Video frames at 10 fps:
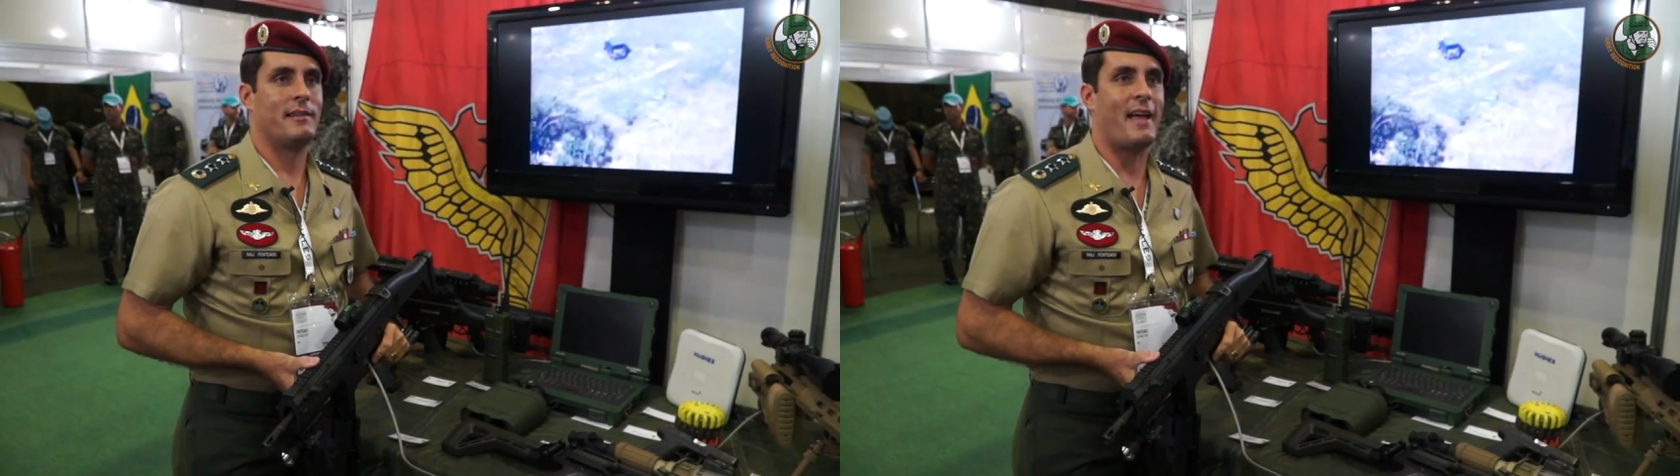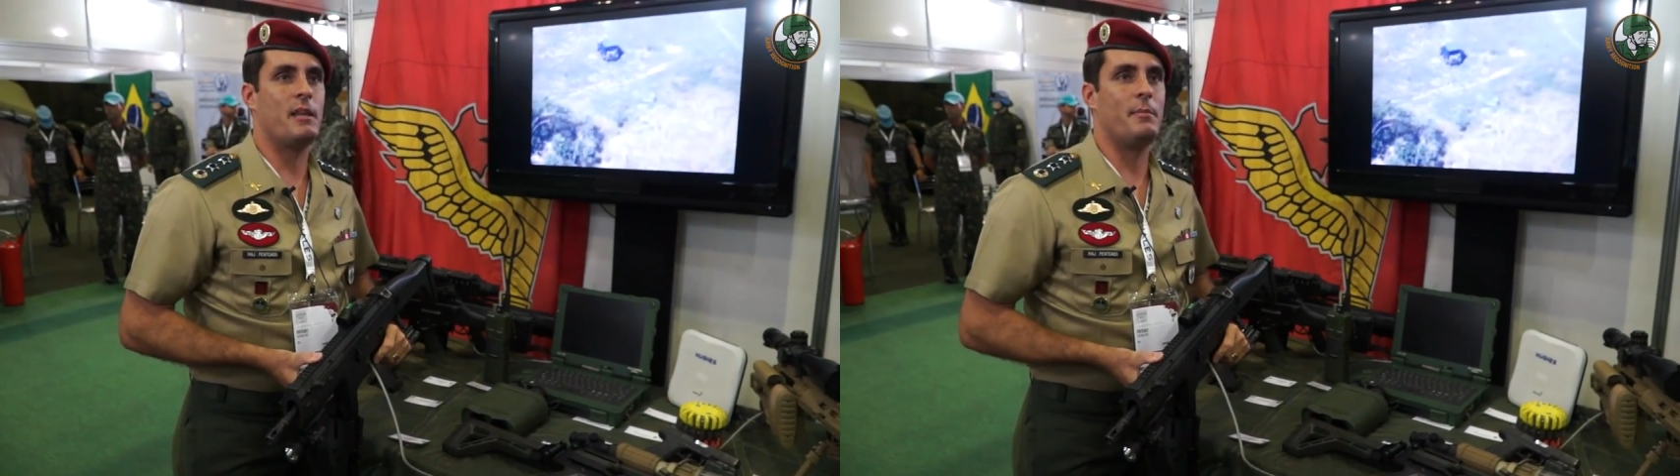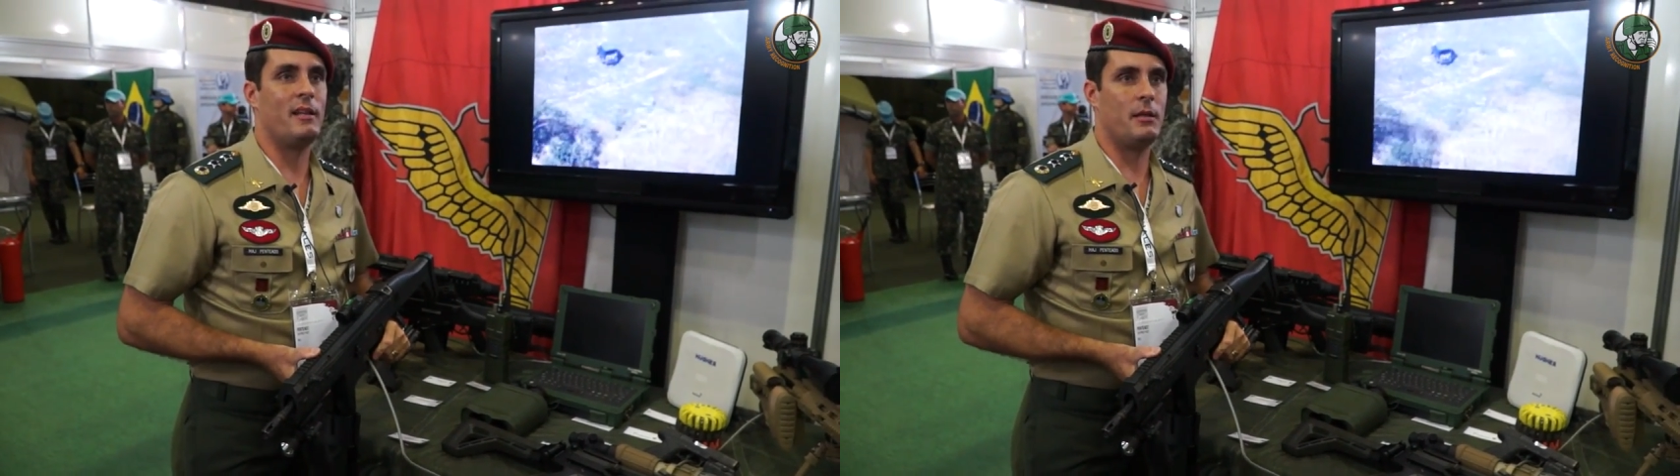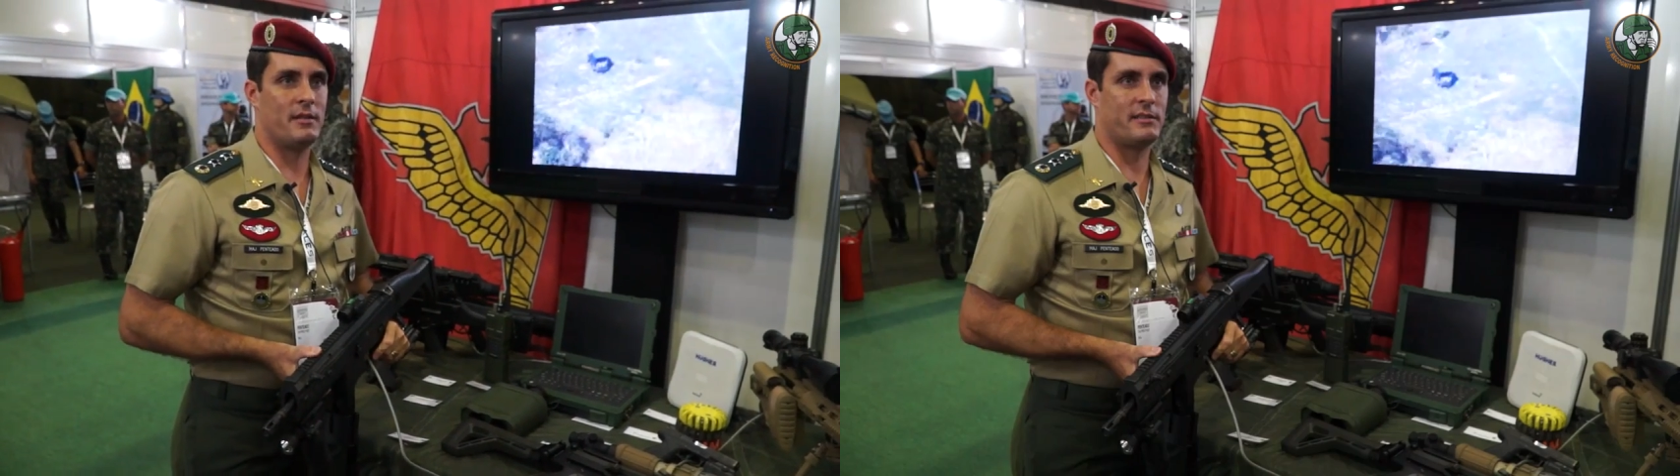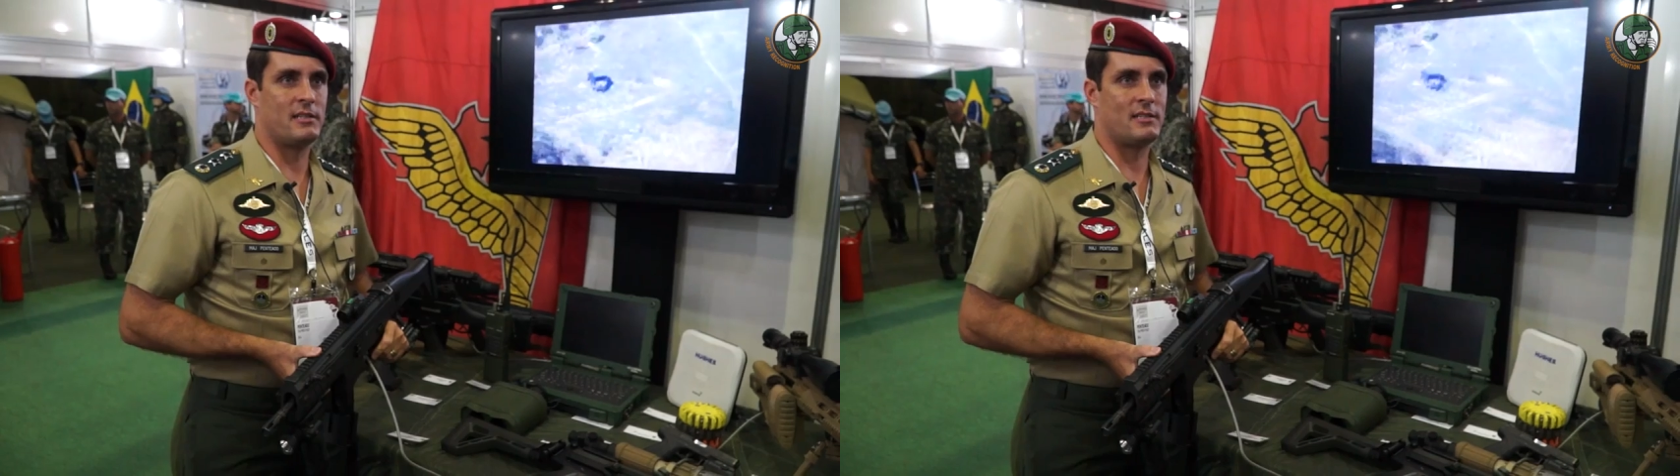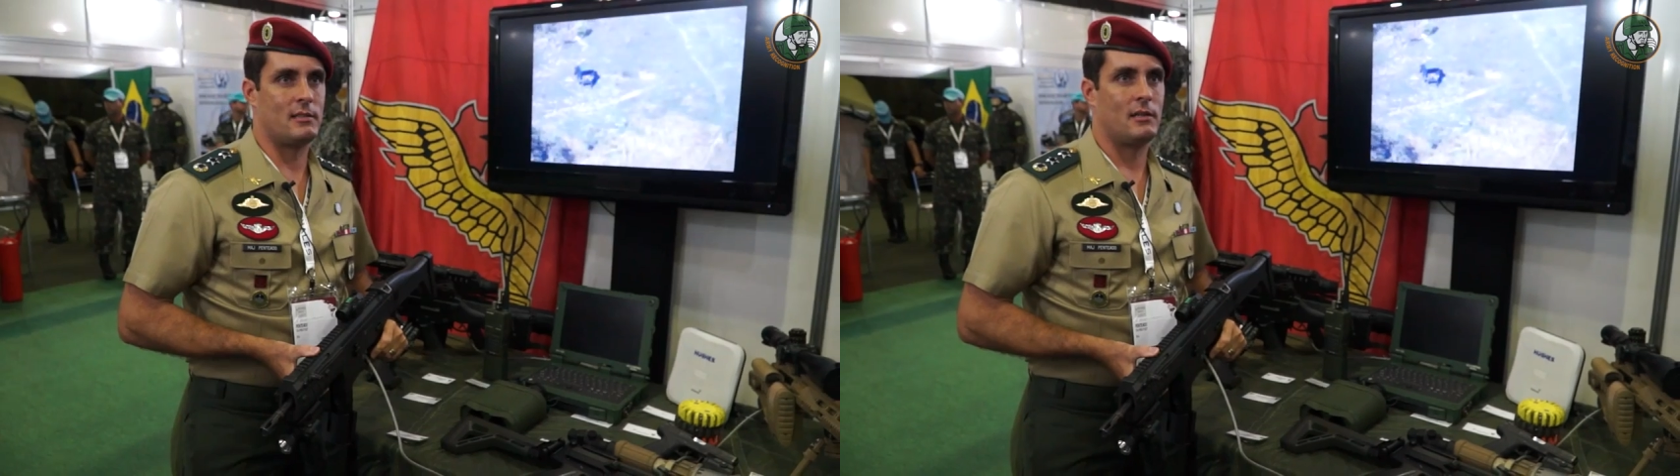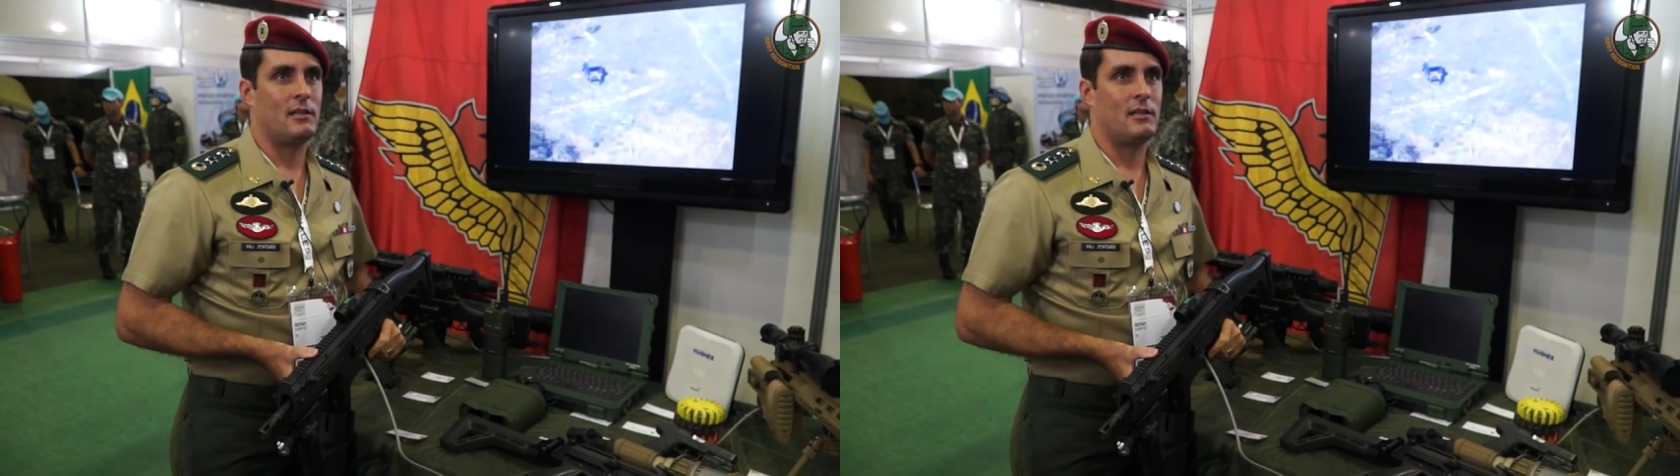nine millimeters.